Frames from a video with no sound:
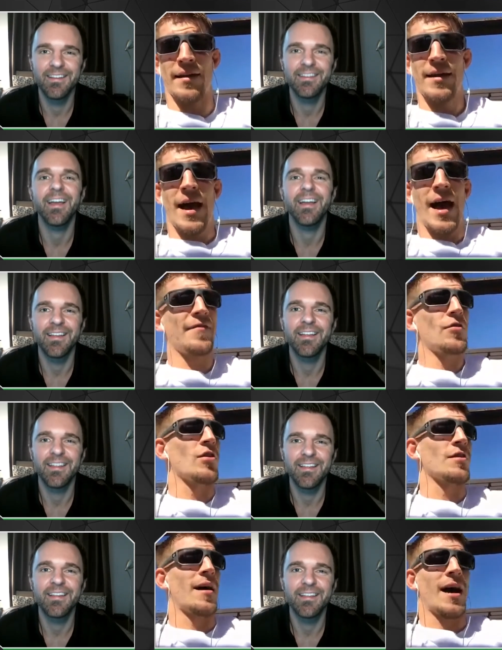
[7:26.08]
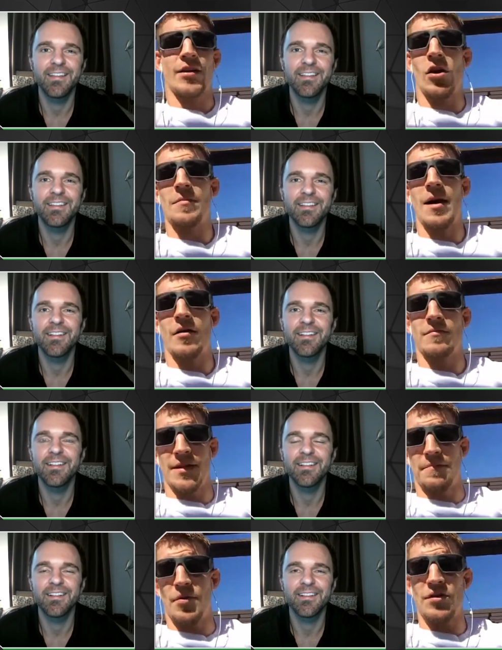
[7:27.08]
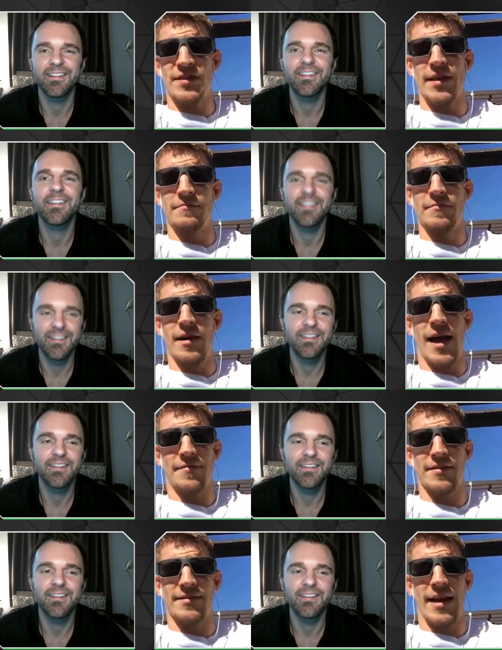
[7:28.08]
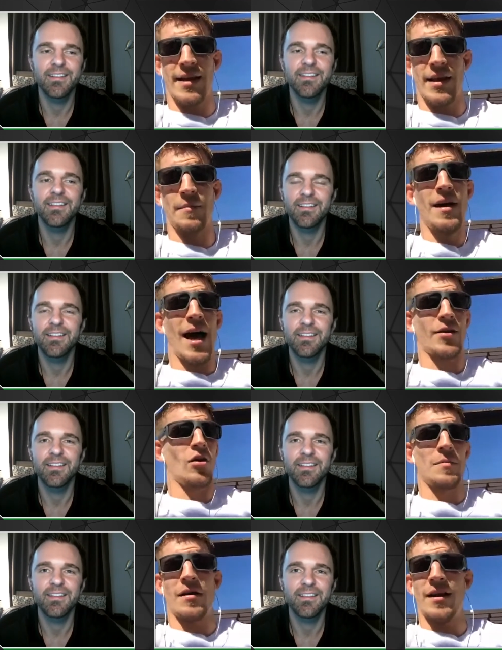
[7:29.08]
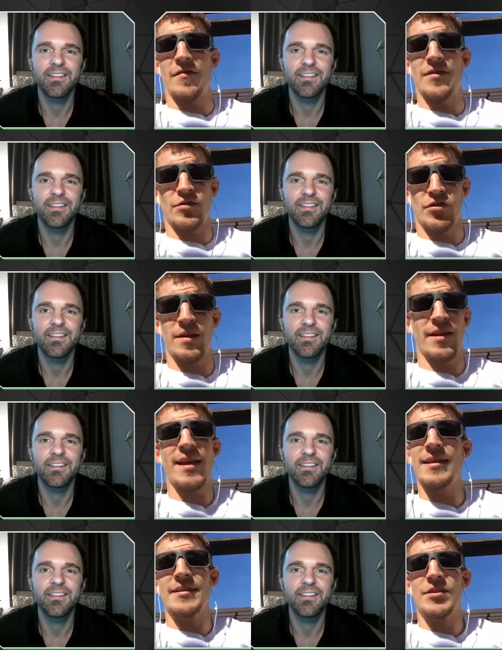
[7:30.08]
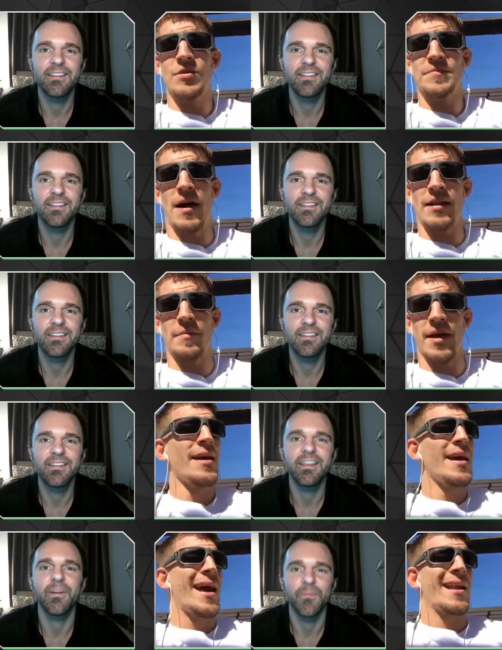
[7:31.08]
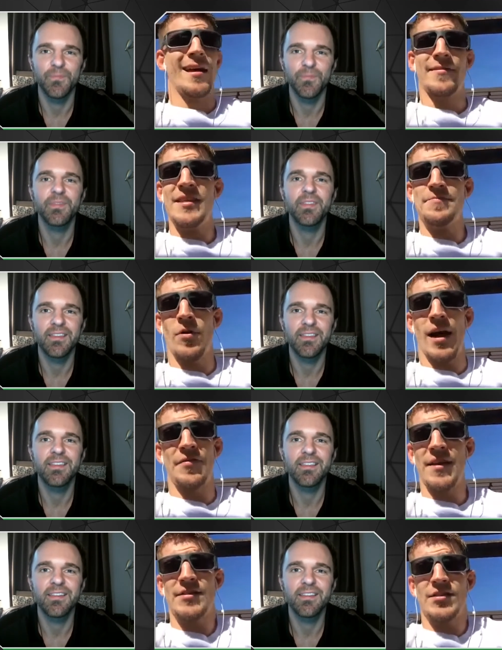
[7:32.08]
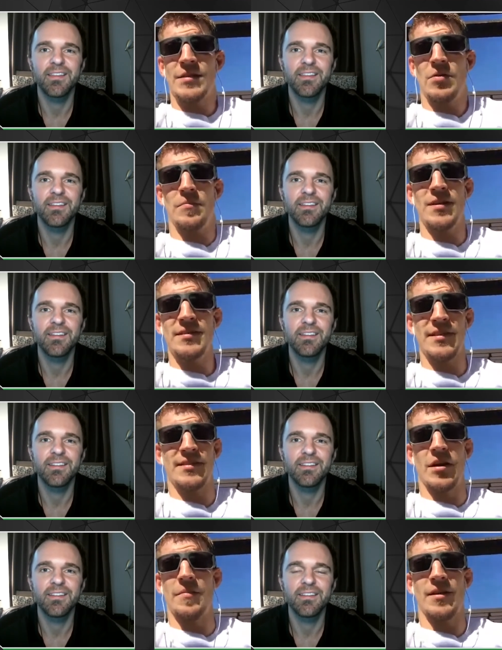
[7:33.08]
Speaker 1: man. I called him out in person at the stadium. I called him out on every social media. He has yet to respond to me. And at this point, I think he's just a publicity stunt,